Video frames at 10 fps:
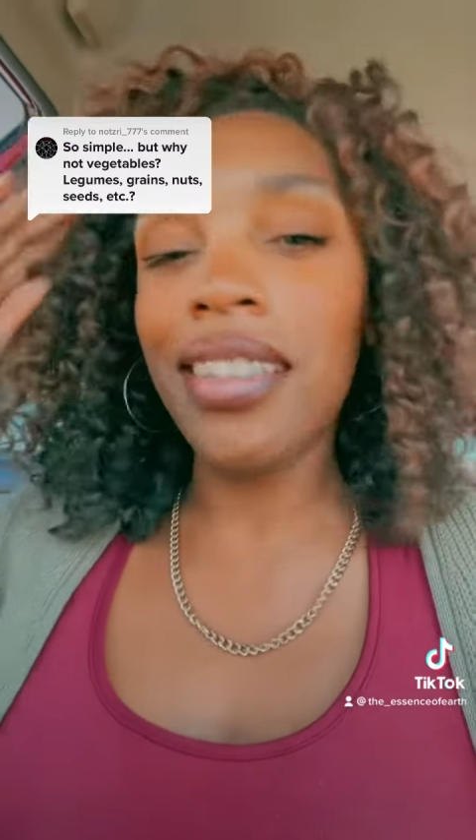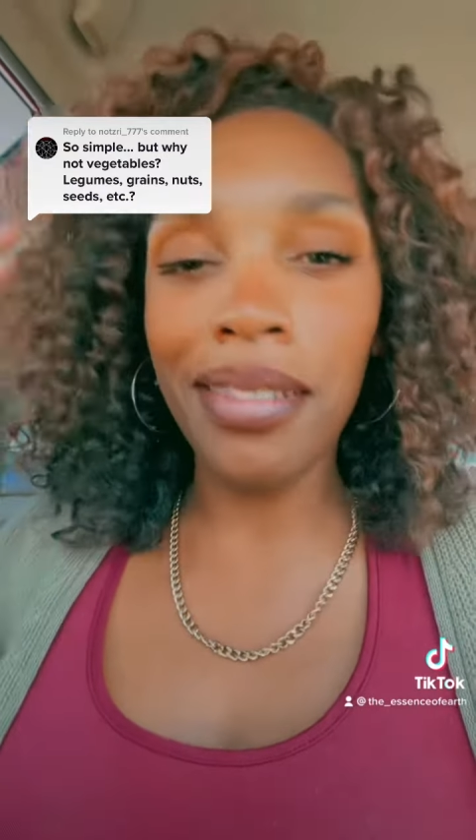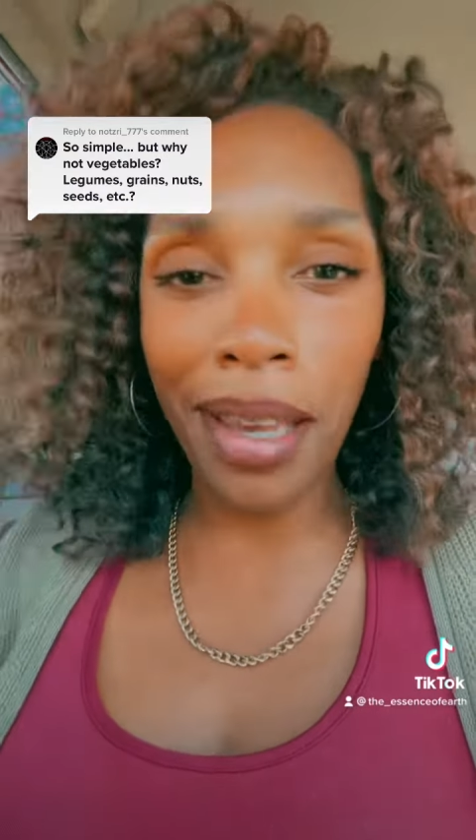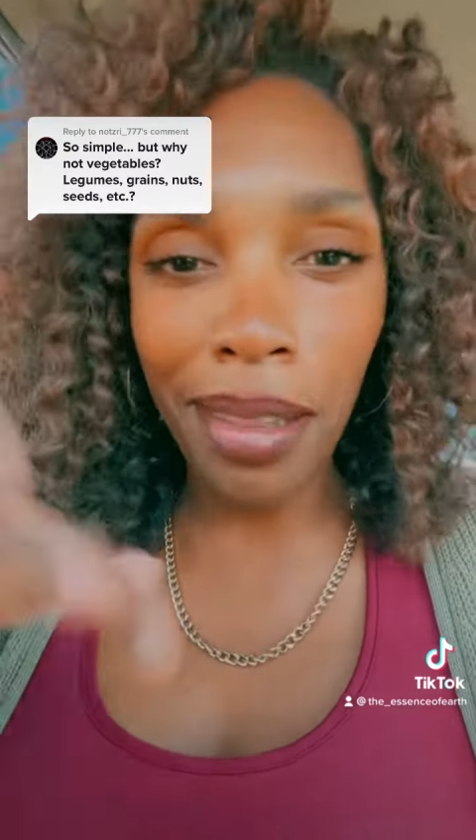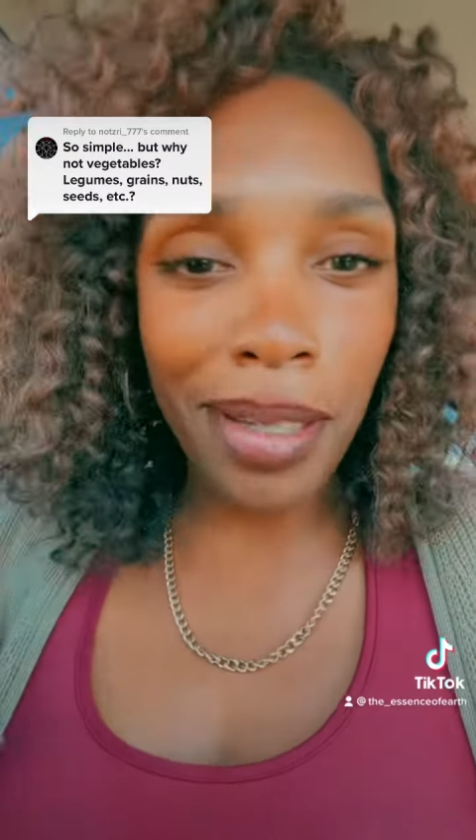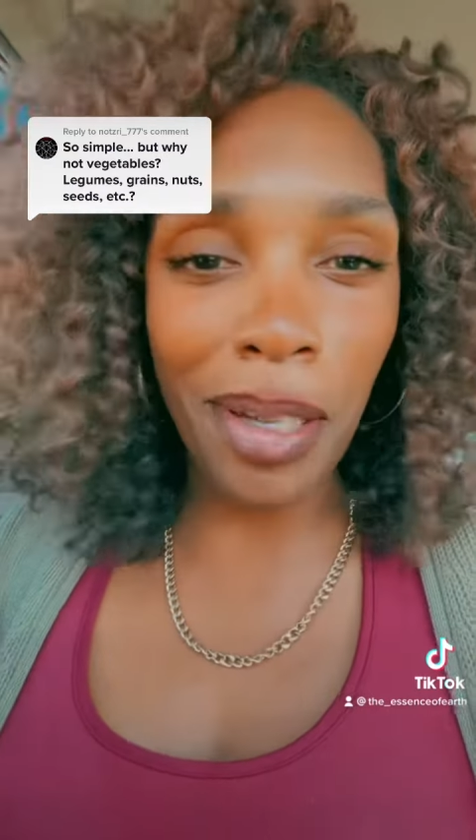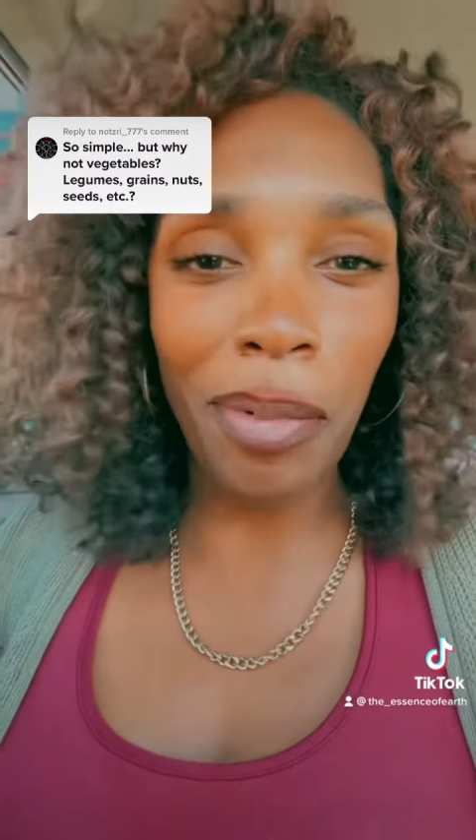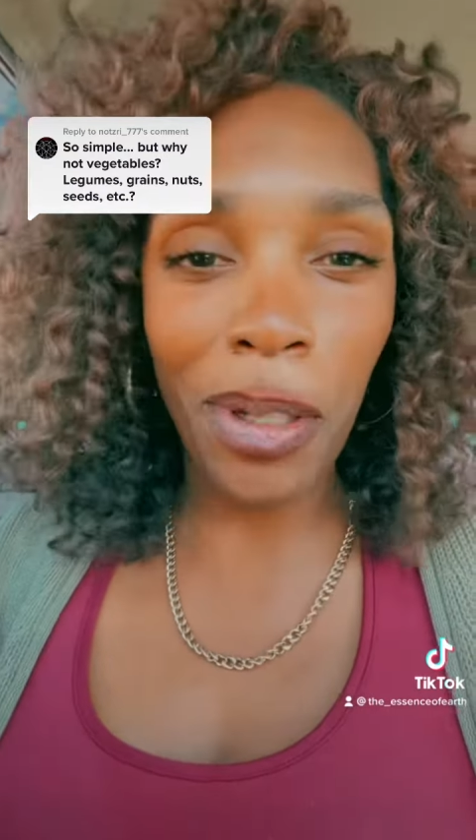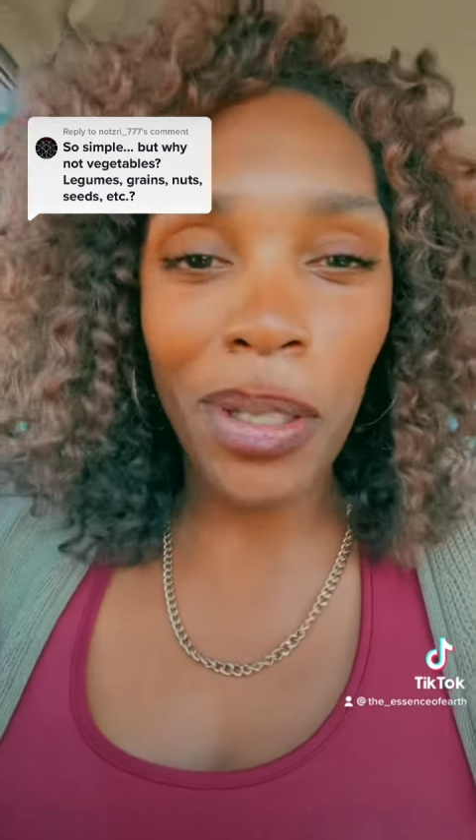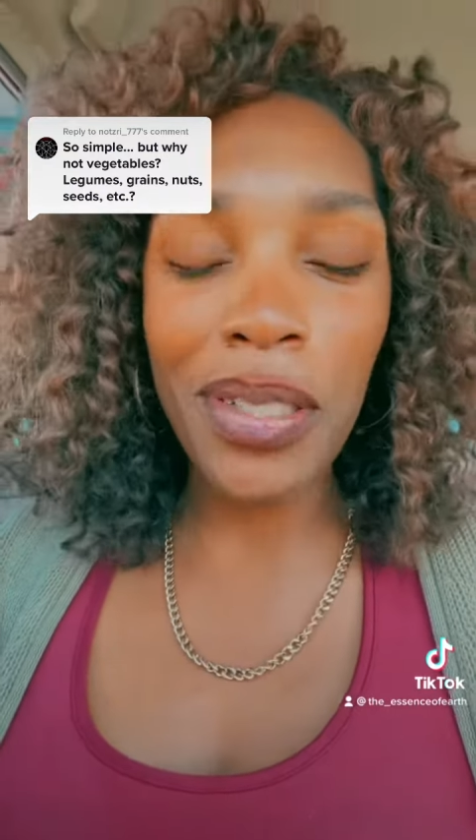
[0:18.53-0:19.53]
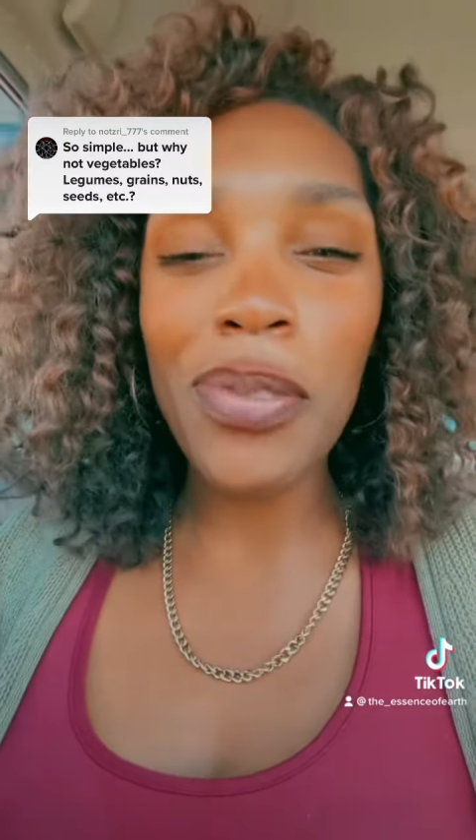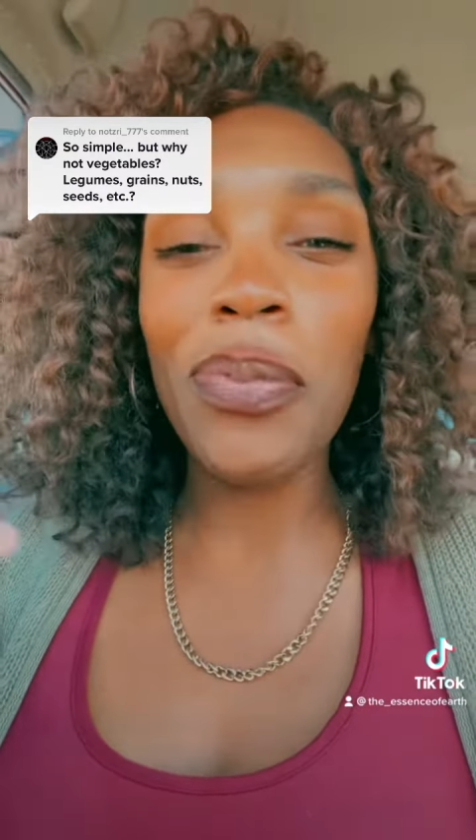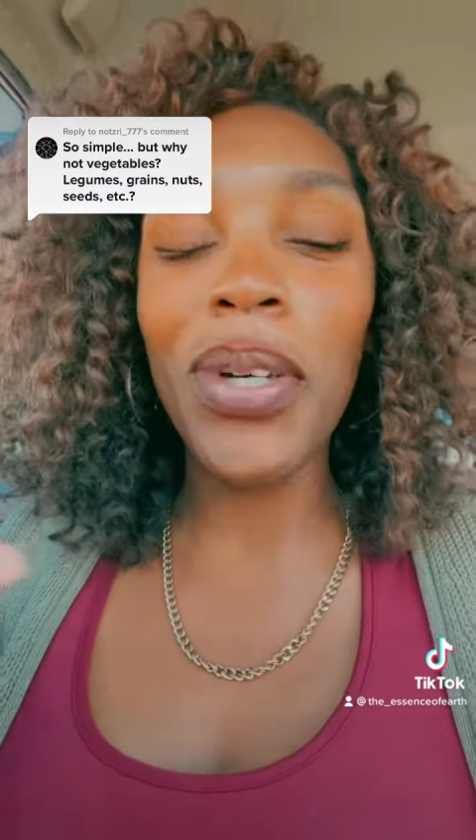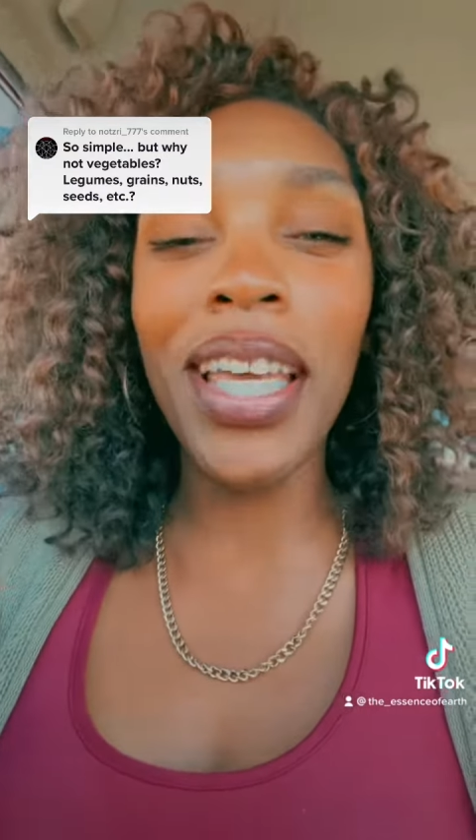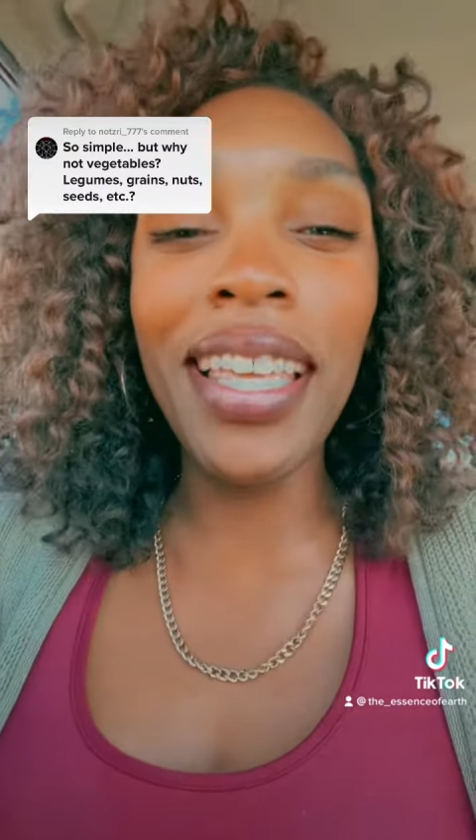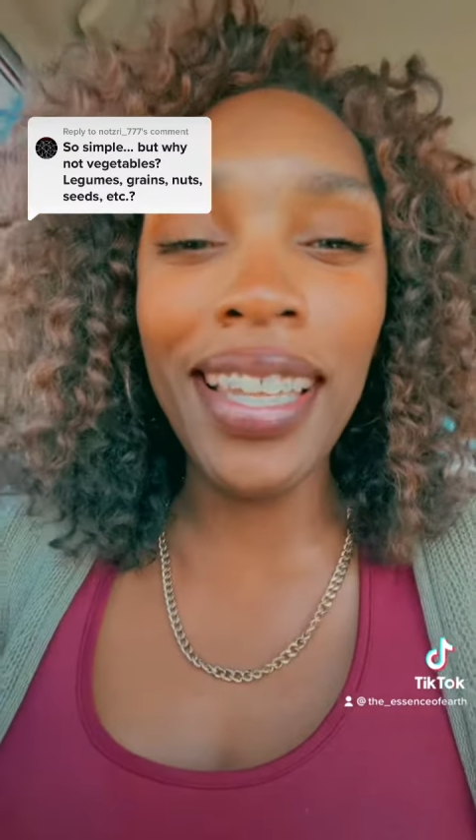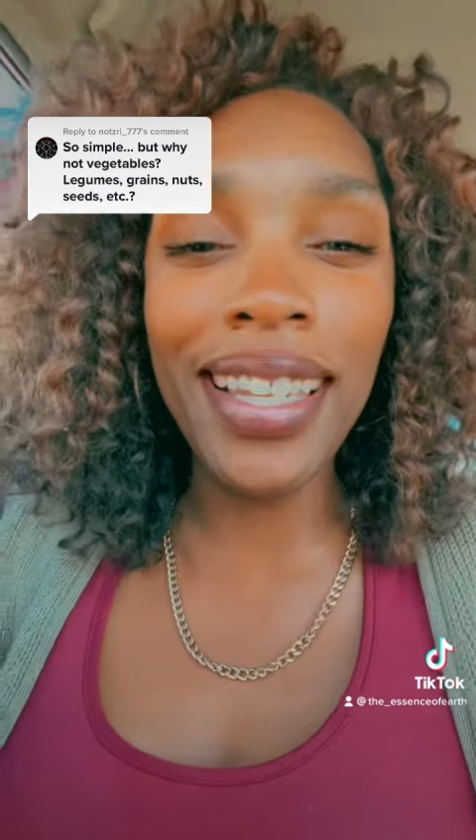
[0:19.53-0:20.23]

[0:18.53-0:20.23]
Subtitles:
Not that type of cleanse. But